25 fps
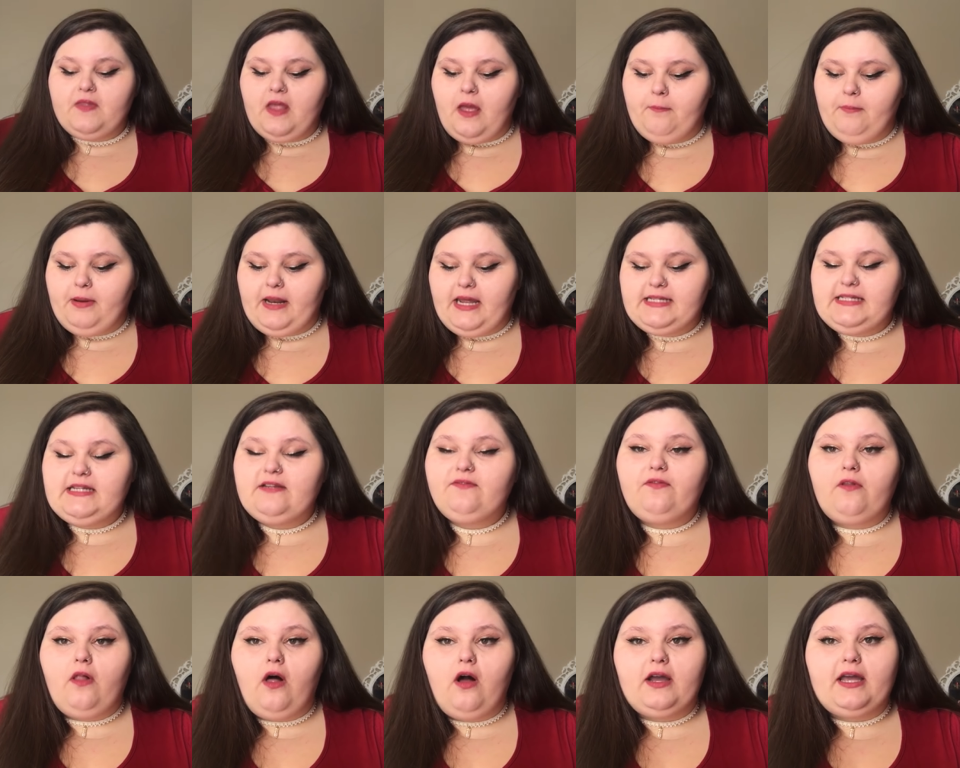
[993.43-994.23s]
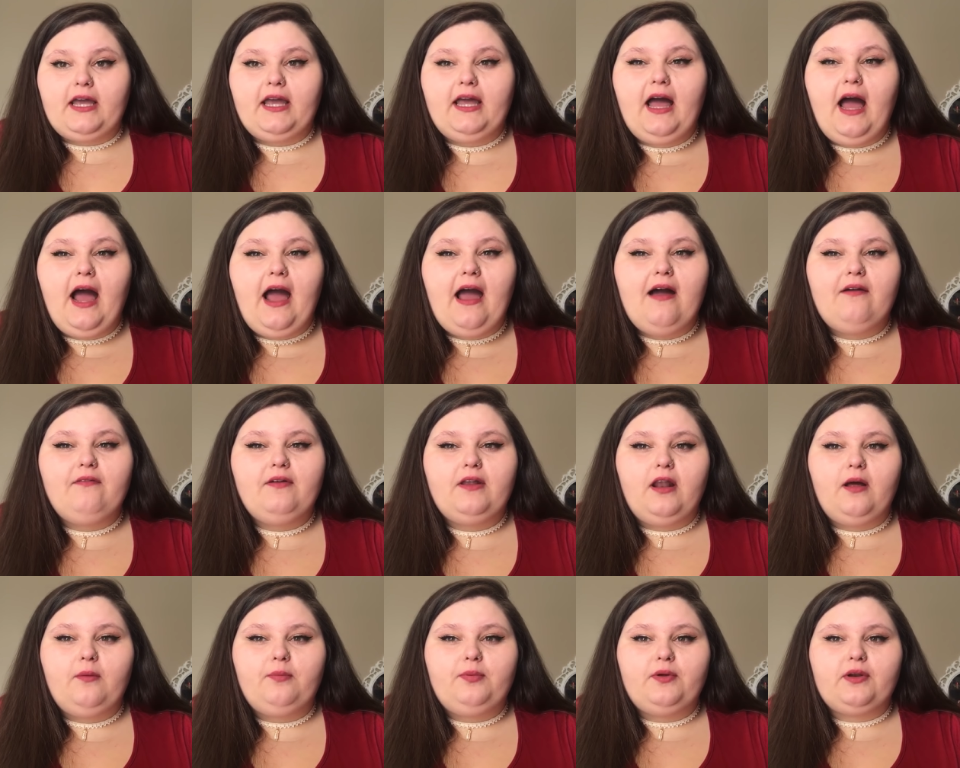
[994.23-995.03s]
But I did vlog it. I
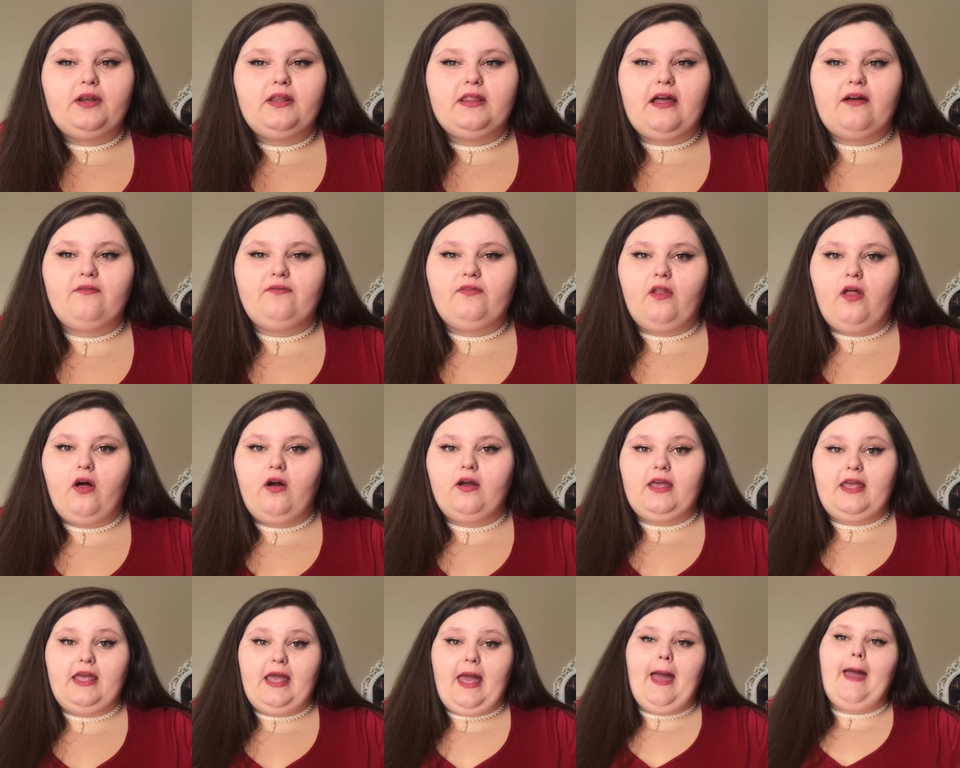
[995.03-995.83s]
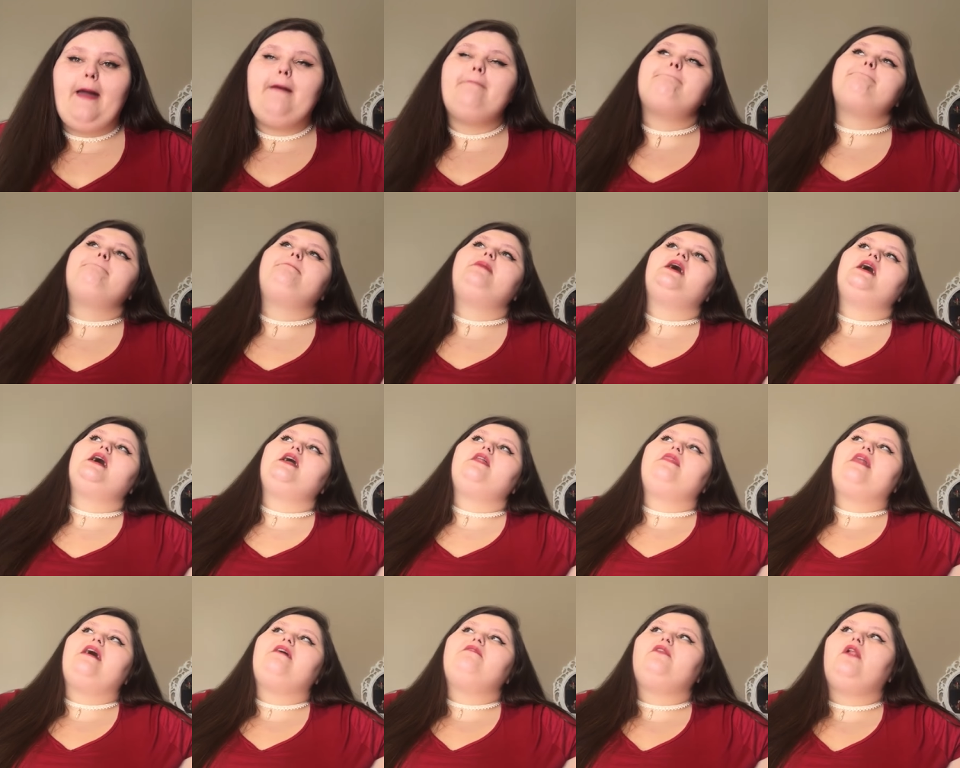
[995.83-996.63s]
haven't uploaded that vlog yet,
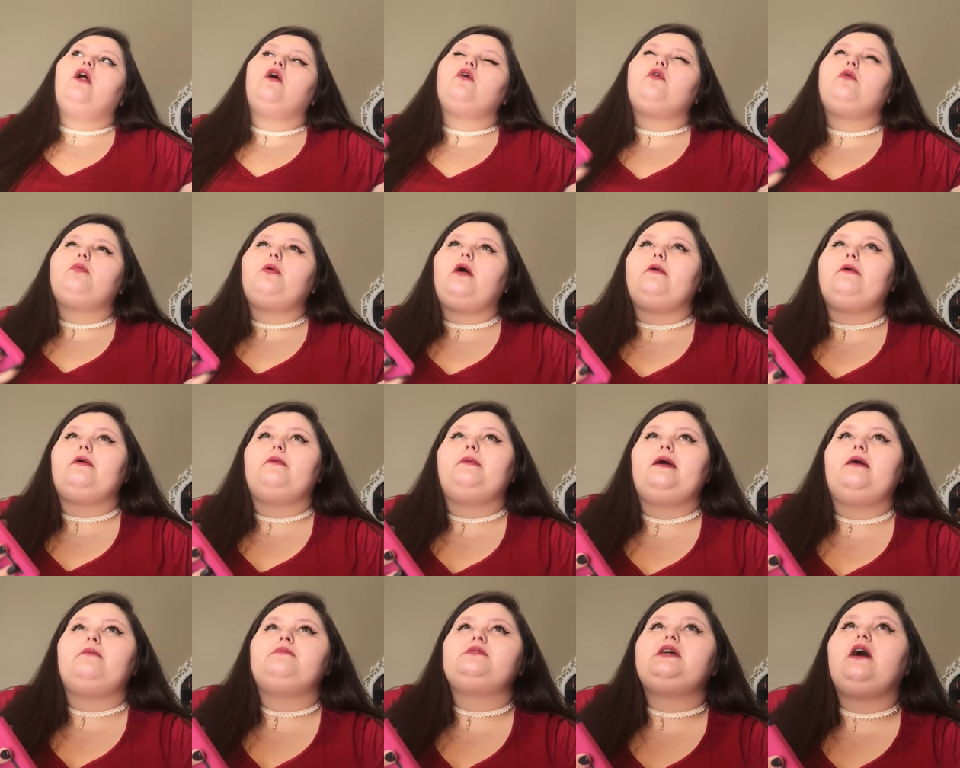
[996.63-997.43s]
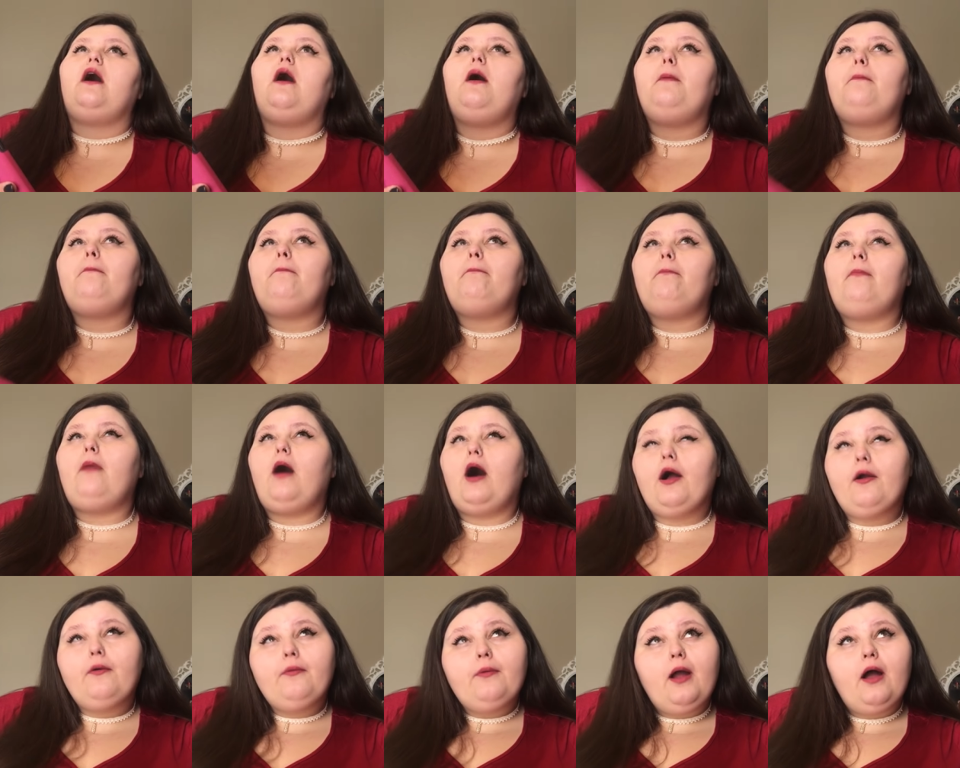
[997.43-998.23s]
but that vlog will probably be up
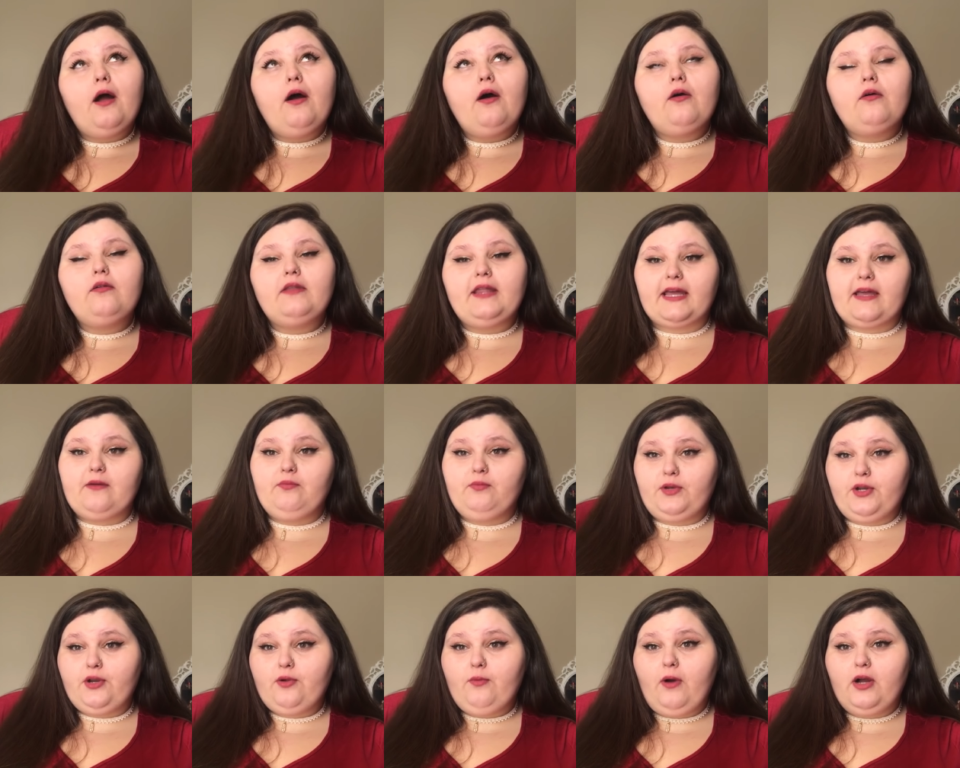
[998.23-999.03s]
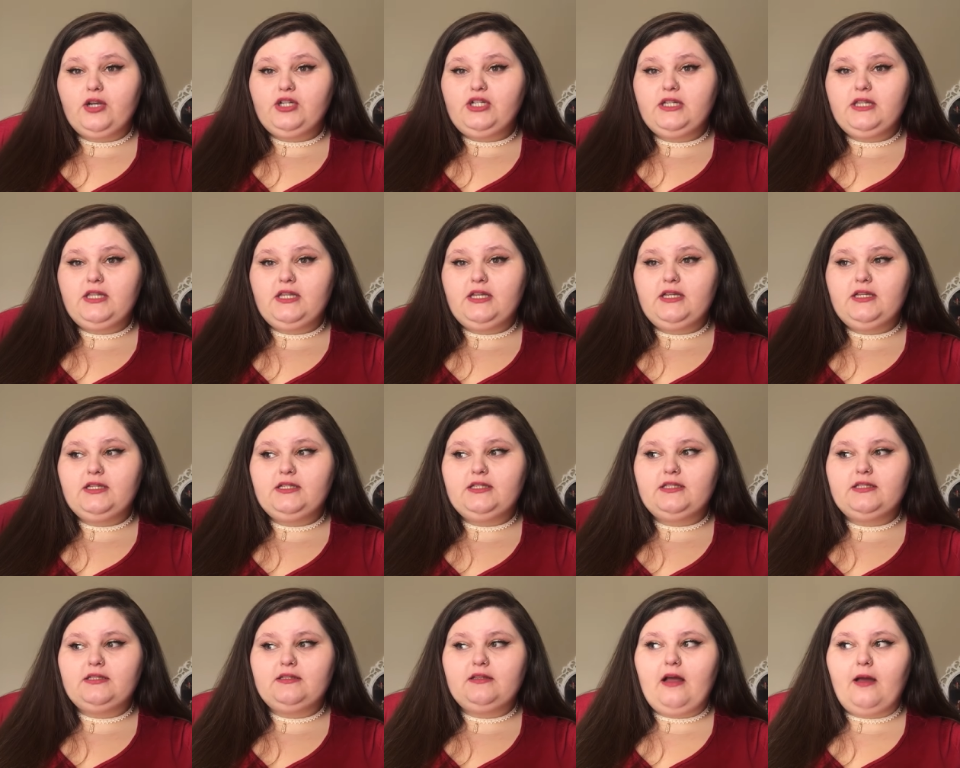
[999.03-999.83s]
tomorrow. Like when you're watching
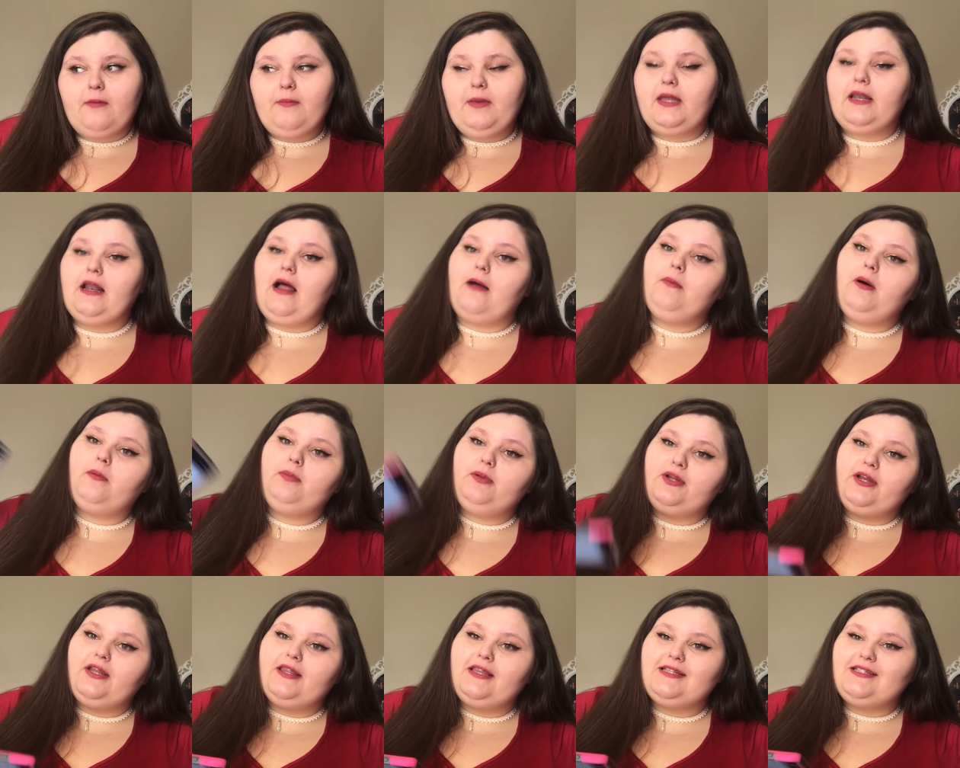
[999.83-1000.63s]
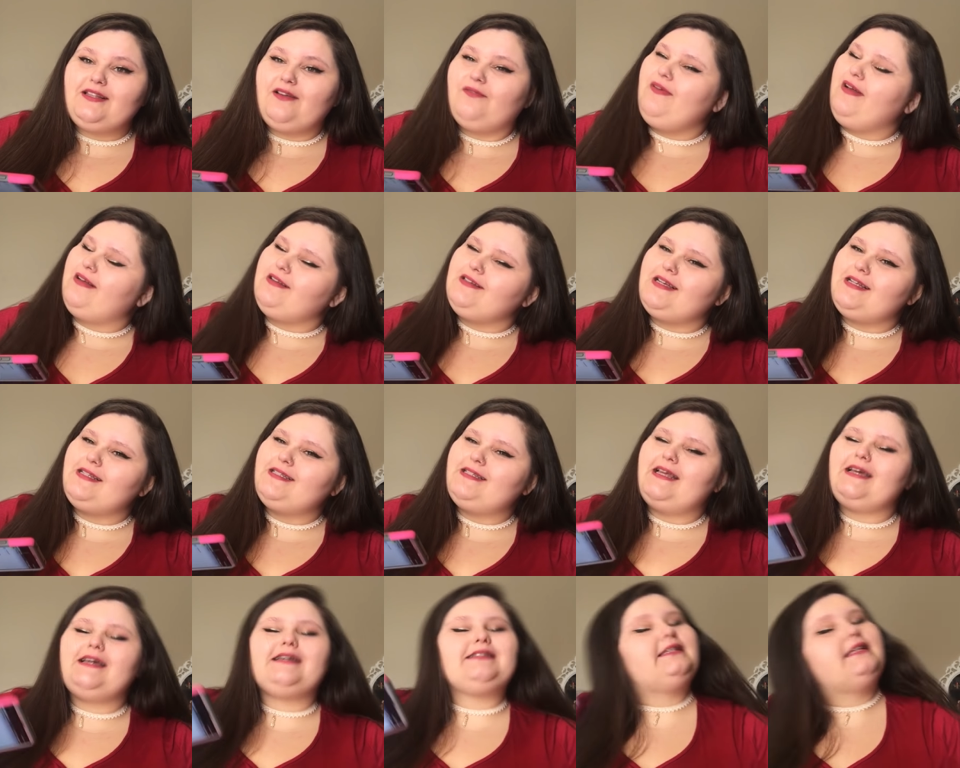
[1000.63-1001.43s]
this, I mean, I'm uploading this on Valentine's
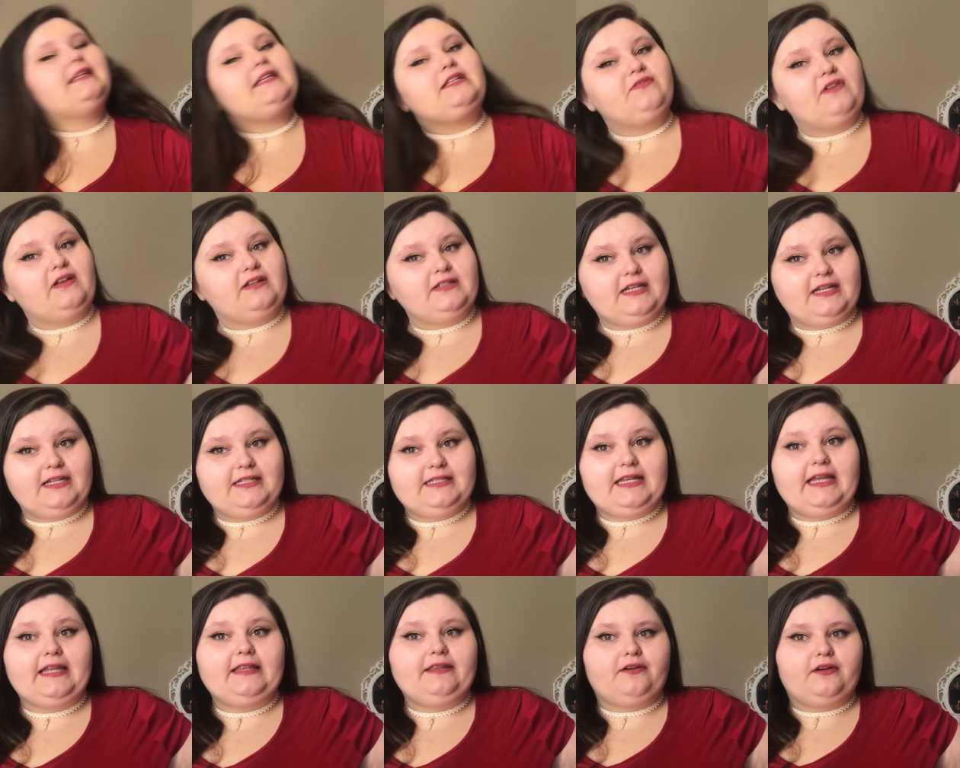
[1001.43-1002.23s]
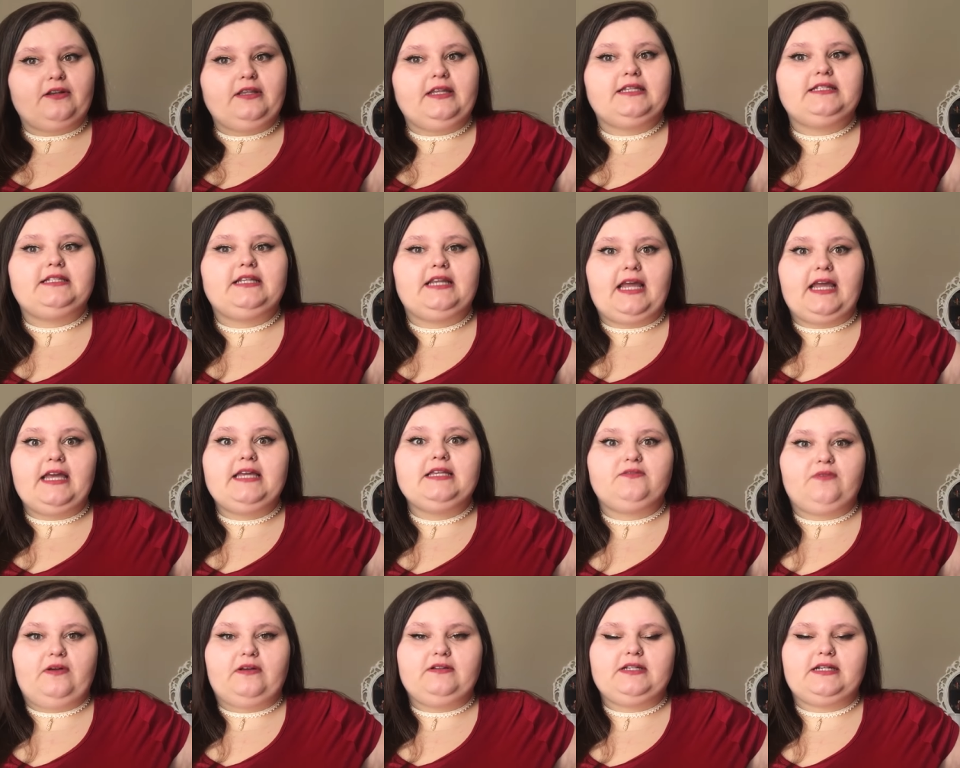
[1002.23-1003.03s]
Day because it is Valentine's Day. Literally today
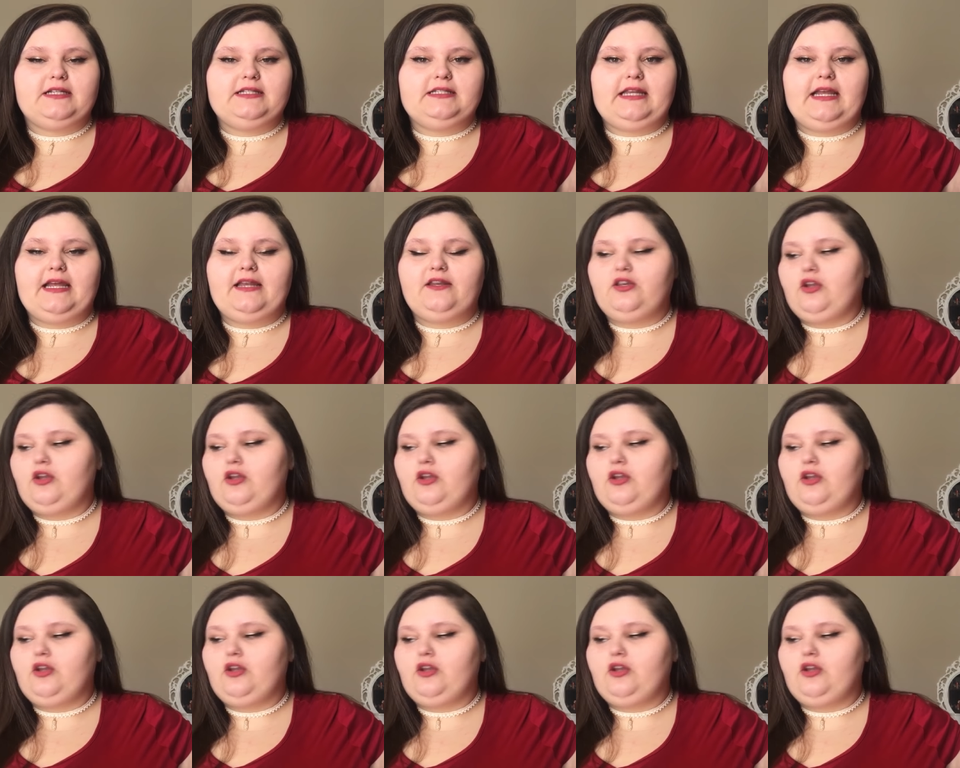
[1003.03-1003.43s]
is Valentine's Day.